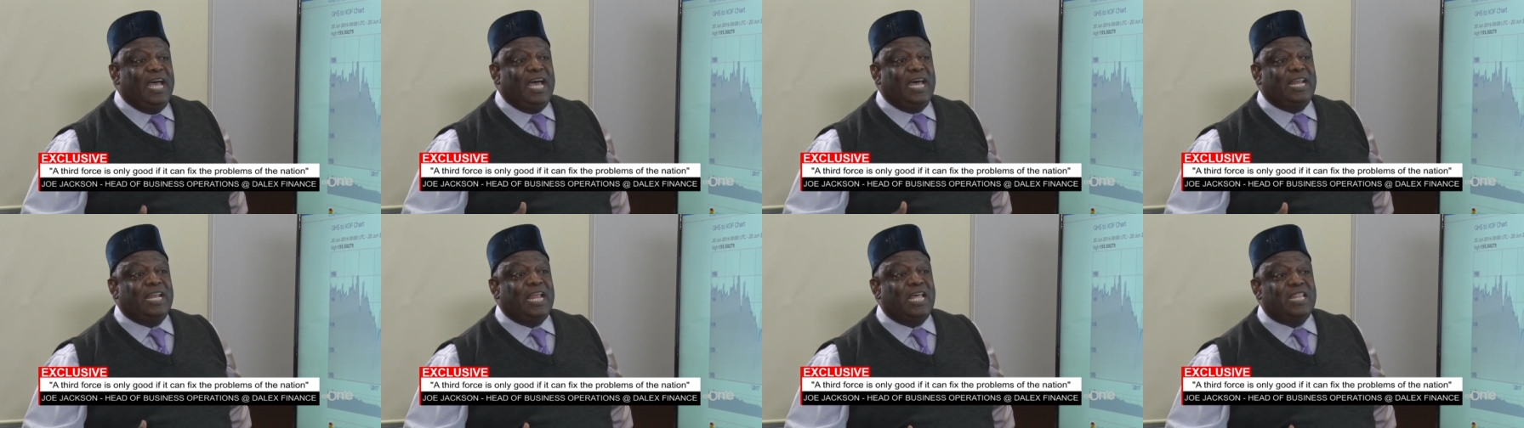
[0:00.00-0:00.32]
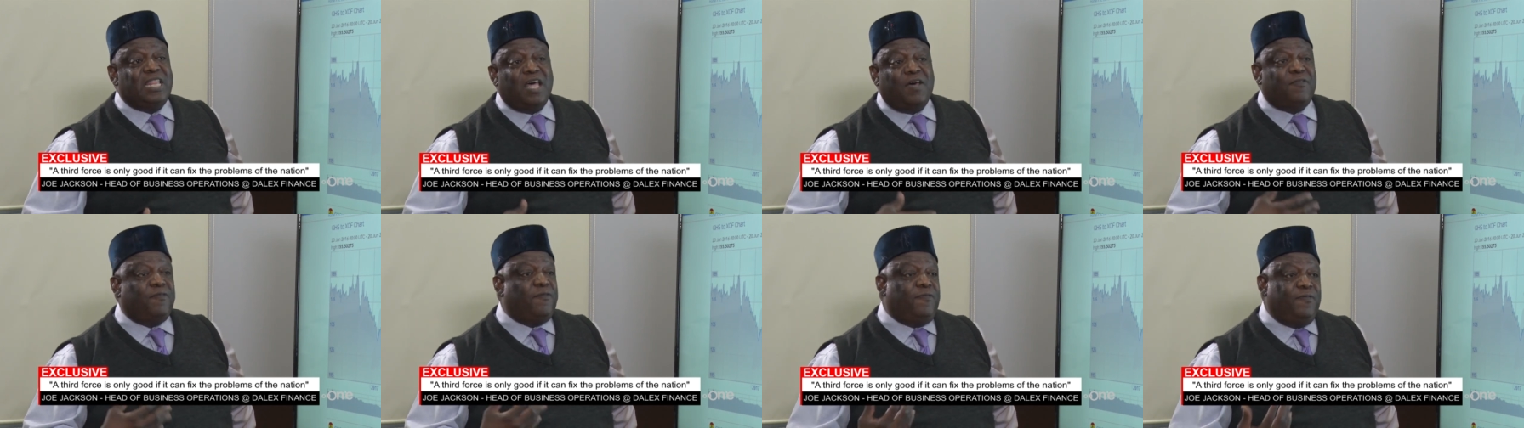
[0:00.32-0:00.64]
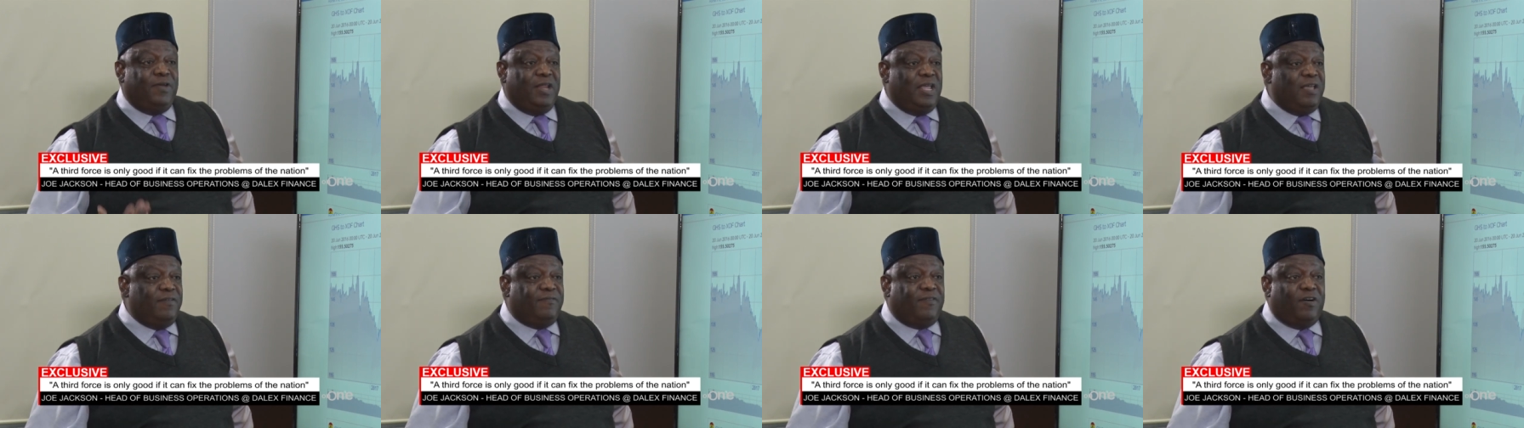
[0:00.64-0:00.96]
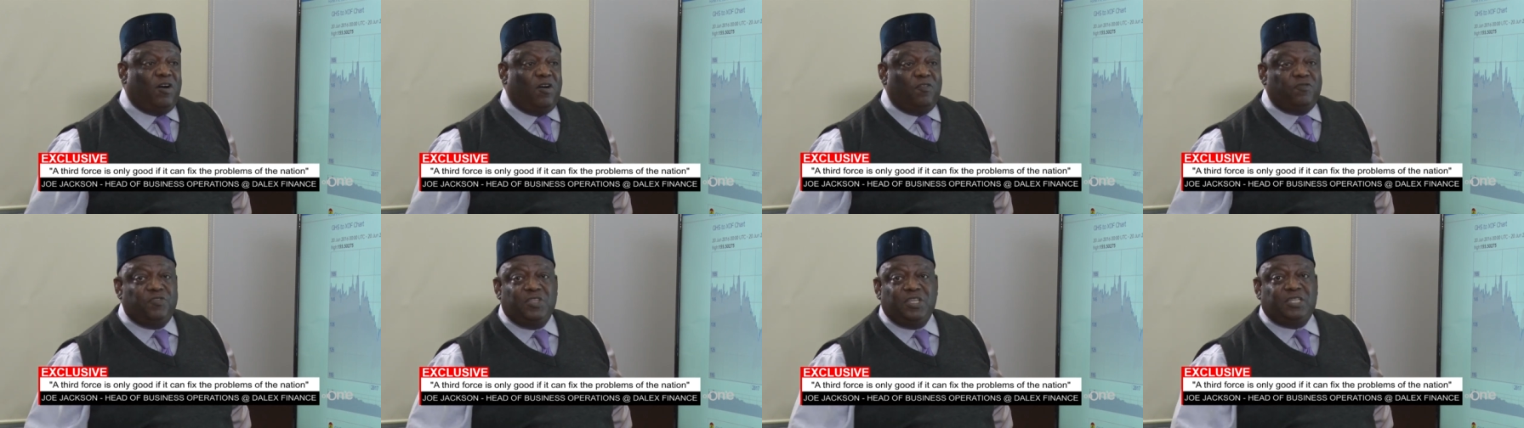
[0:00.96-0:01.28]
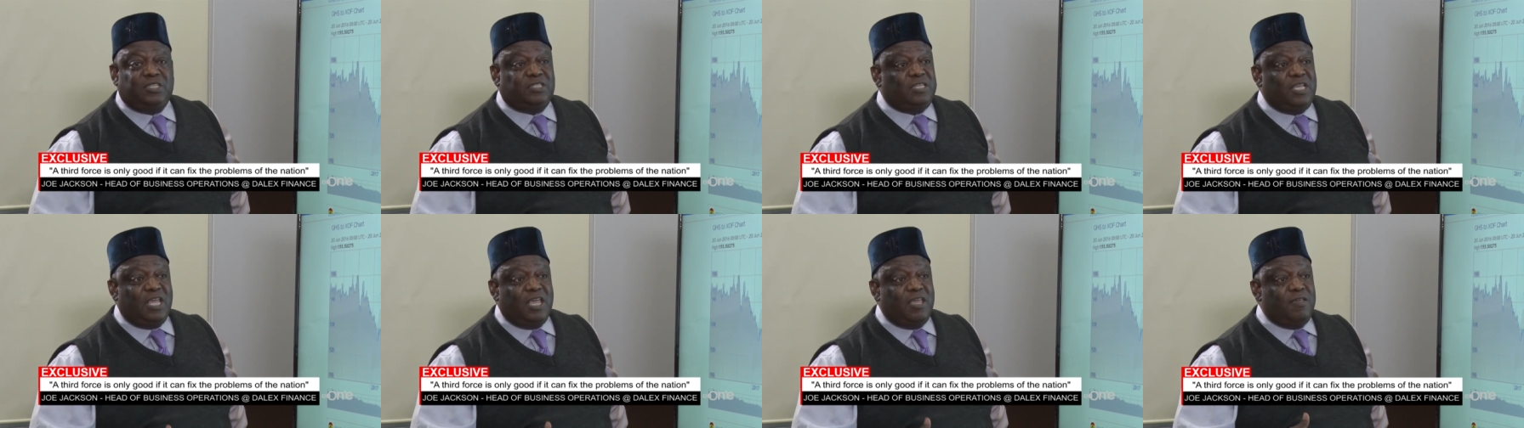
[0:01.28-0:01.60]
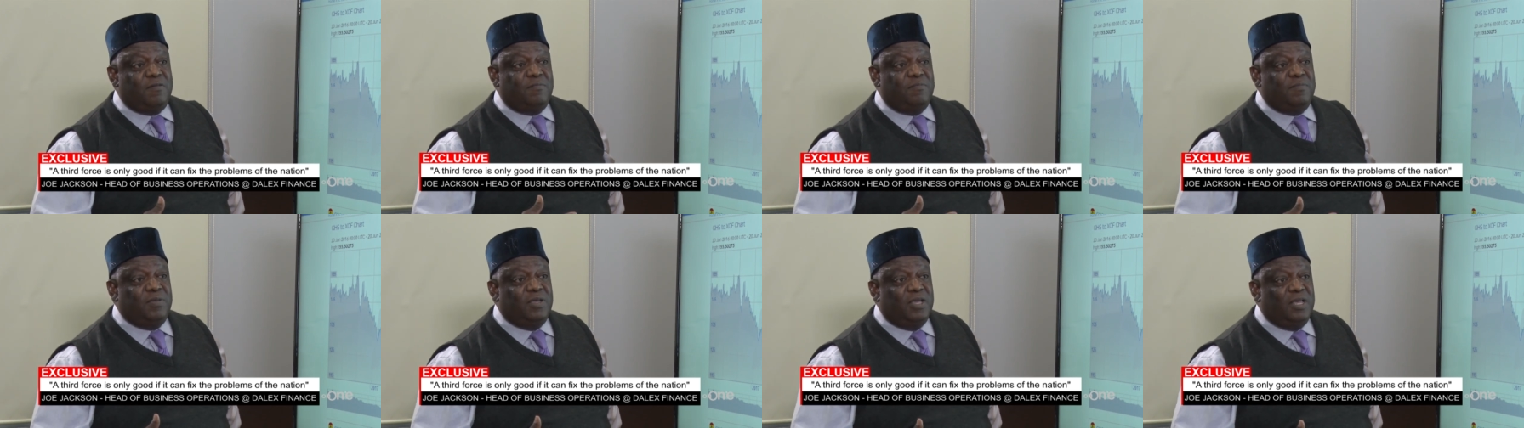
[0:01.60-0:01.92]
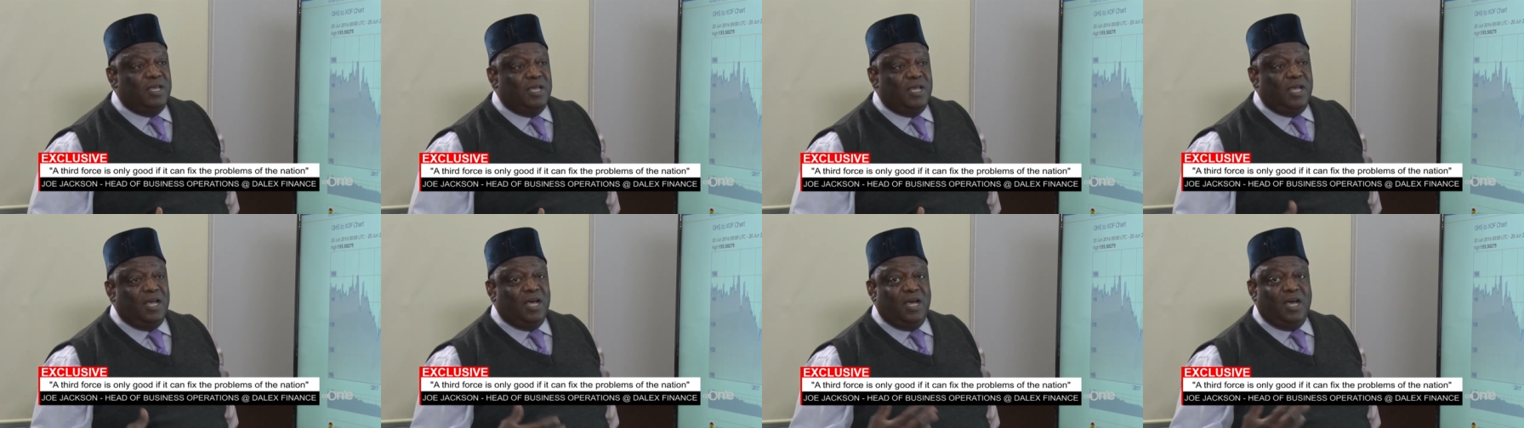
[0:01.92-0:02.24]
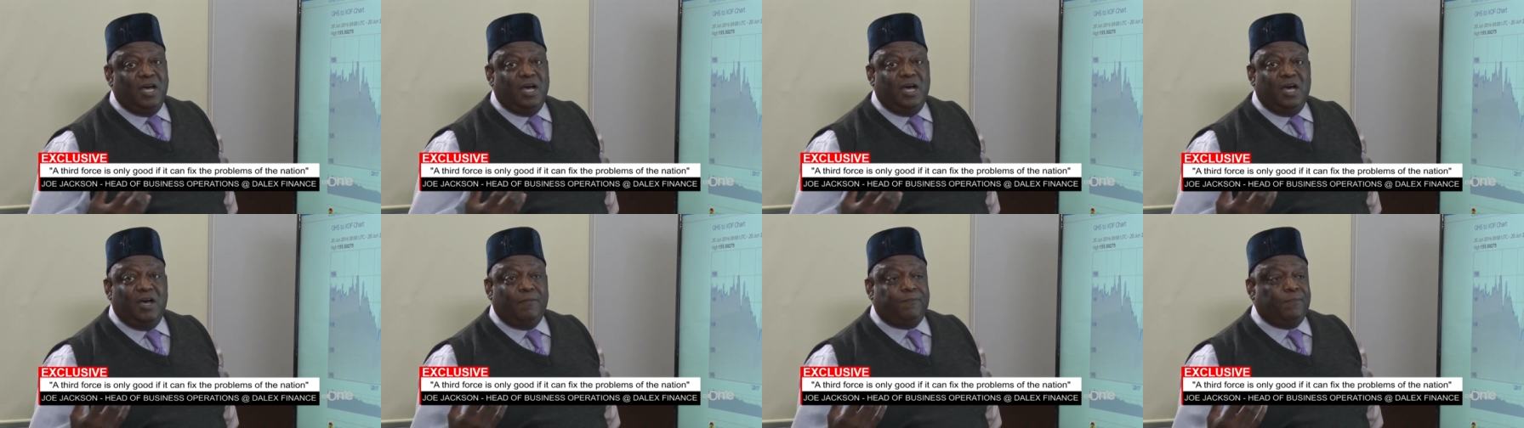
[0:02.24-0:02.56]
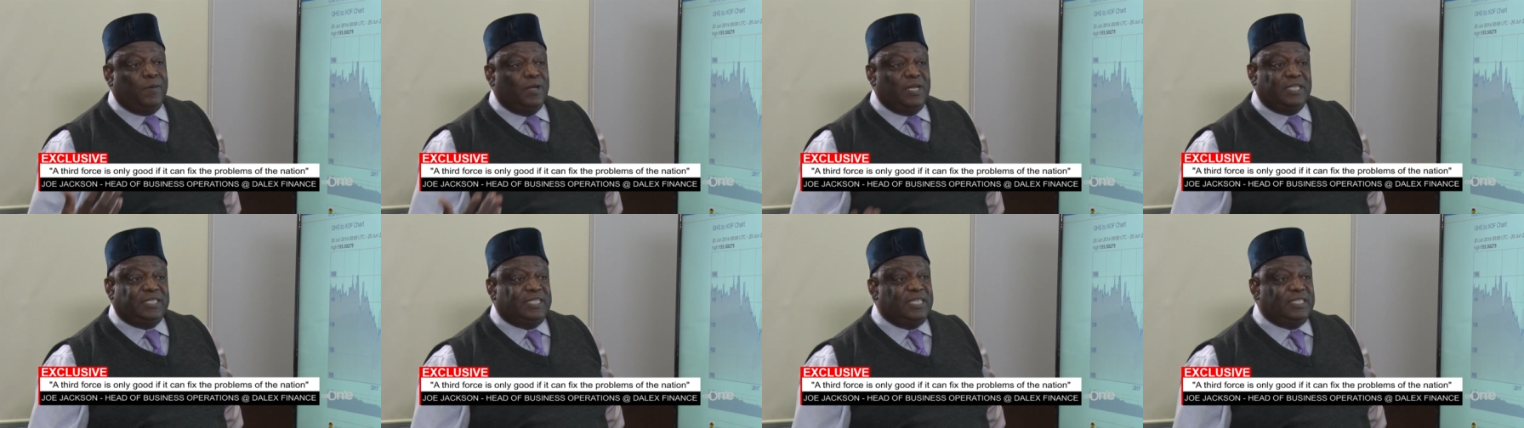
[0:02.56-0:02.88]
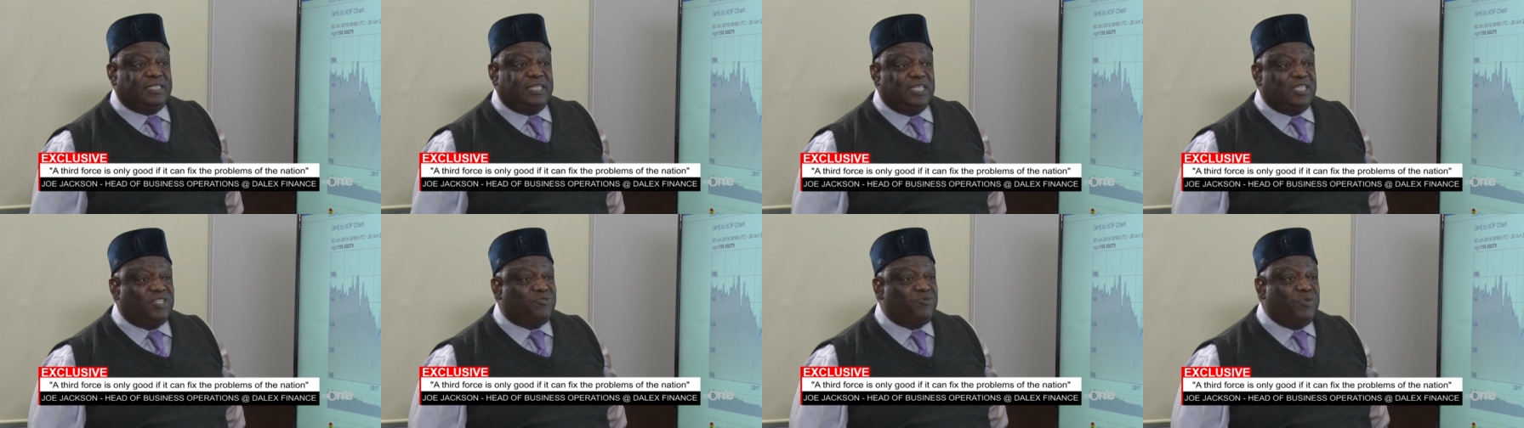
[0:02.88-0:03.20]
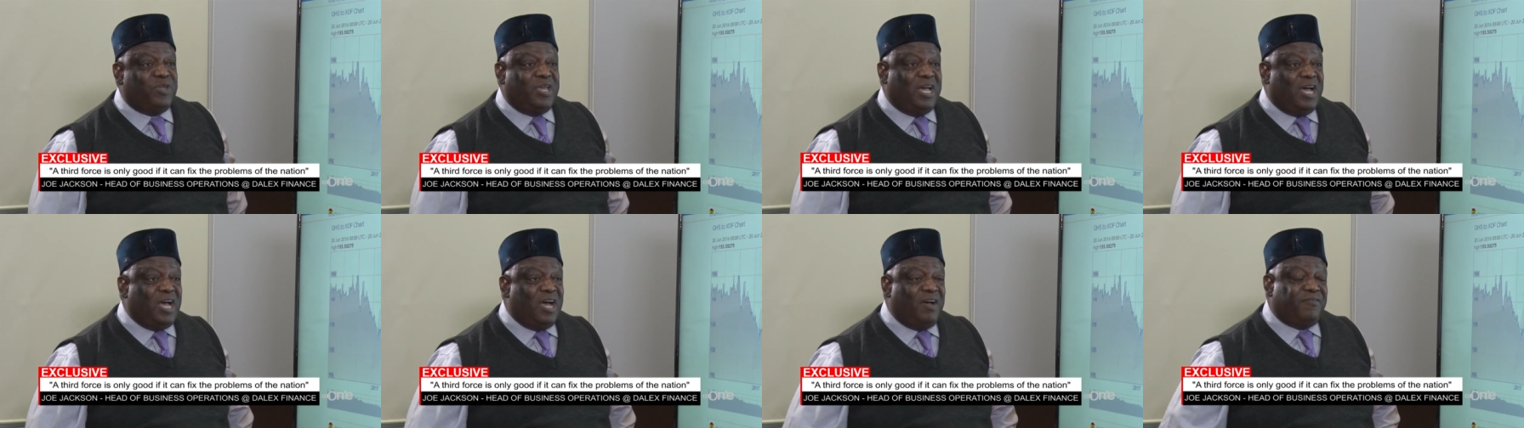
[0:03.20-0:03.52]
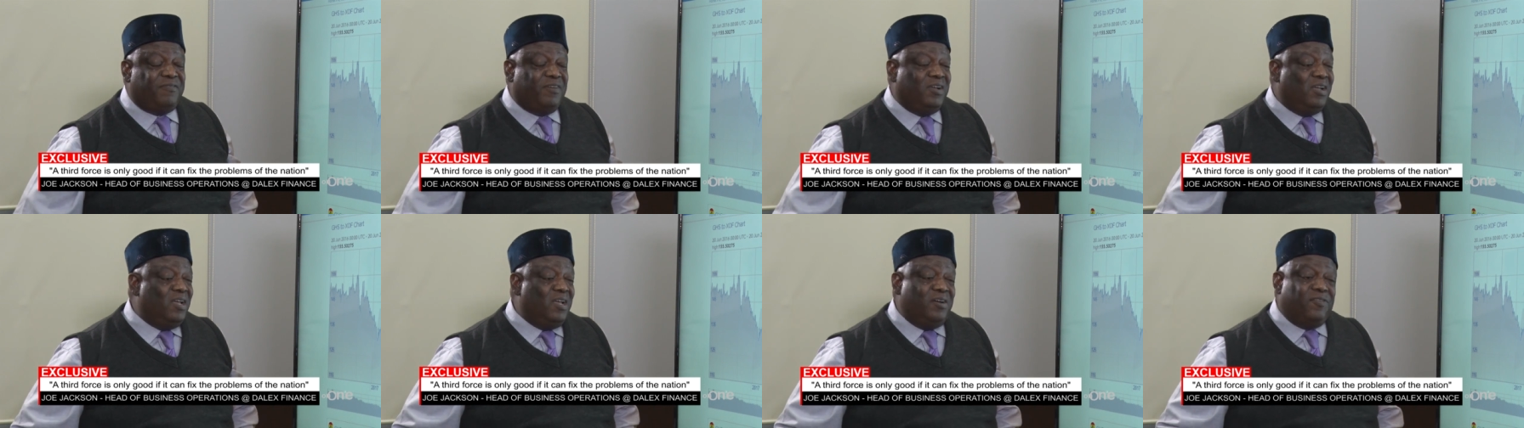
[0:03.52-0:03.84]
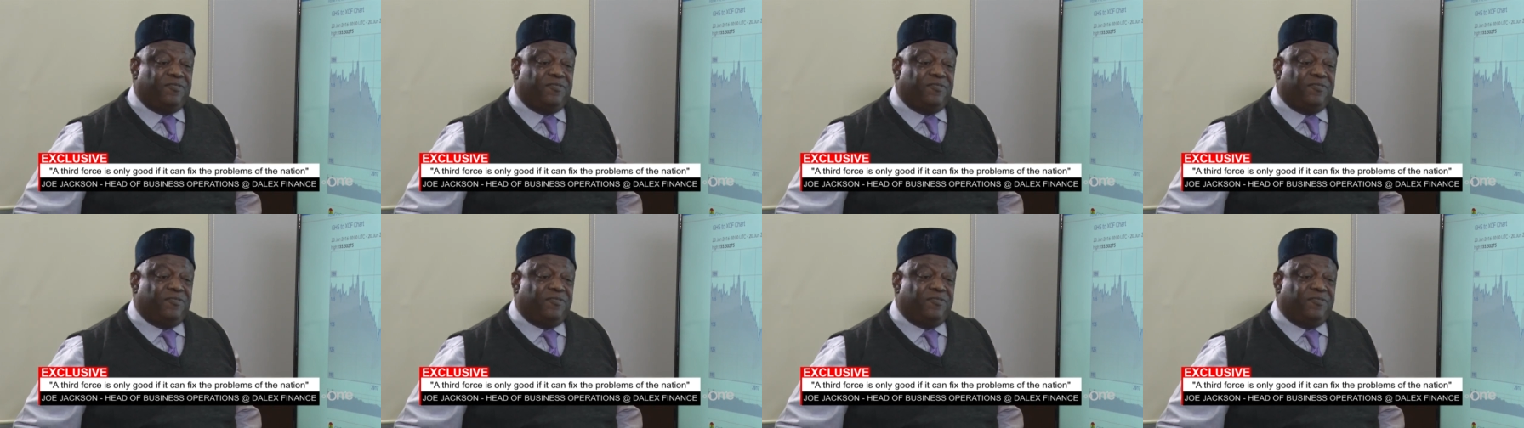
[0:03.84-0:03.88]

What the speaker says: another flavor of the same politicians we have,